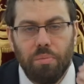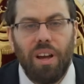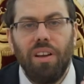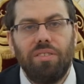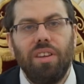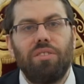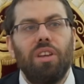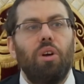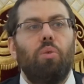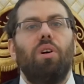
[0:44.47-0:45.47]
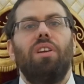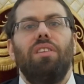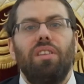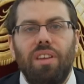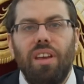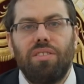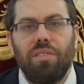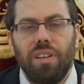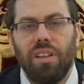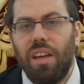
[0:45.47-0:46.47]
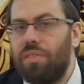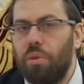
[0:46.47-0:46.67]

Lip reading: when Paro says, what are the days of your life?